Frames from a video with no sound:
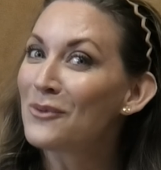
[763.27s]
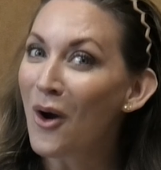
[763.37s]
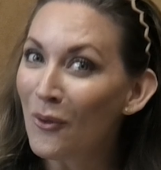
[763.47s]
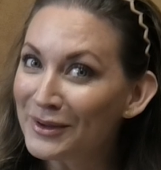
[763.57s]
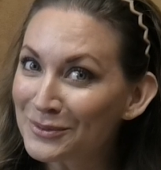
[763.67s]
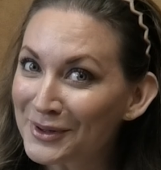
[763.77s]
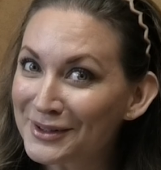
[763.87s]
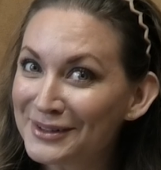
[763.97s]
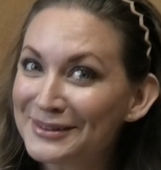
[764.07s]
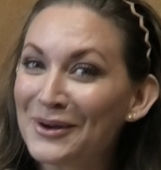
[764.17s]
always want to
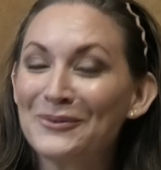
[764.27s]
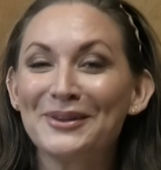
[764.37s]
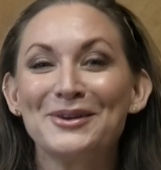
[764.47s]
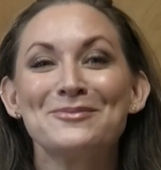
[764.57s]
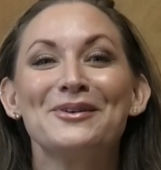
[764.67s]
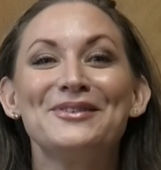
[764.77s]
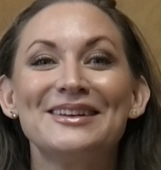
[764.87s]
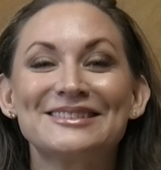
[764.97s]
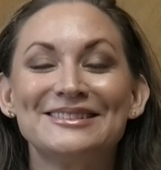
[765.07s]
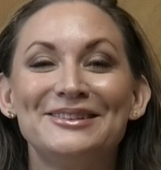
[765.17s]
consult with your
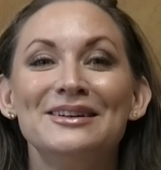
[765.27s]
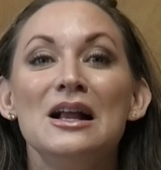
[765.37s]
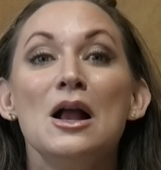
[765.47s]
professional,